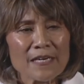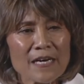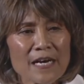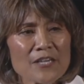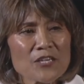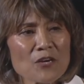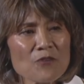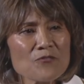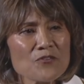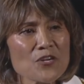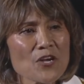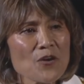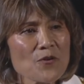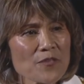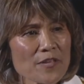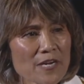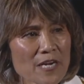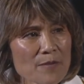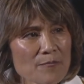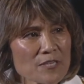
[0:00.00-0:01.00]
I don't know
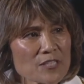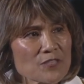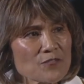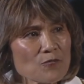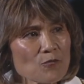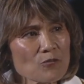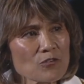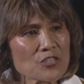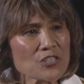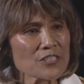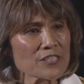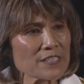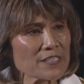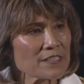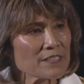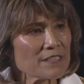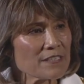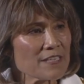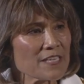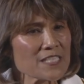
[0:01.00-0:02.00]
that I'm as
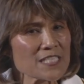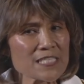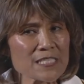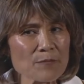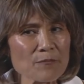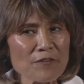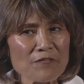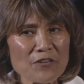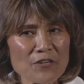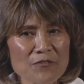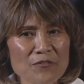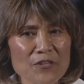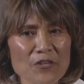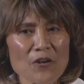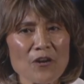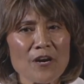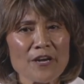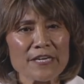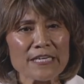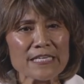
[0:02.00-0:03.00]
fortunate as some of you in
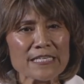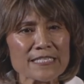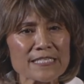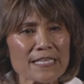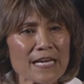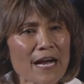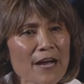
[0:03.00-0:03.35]
the audience.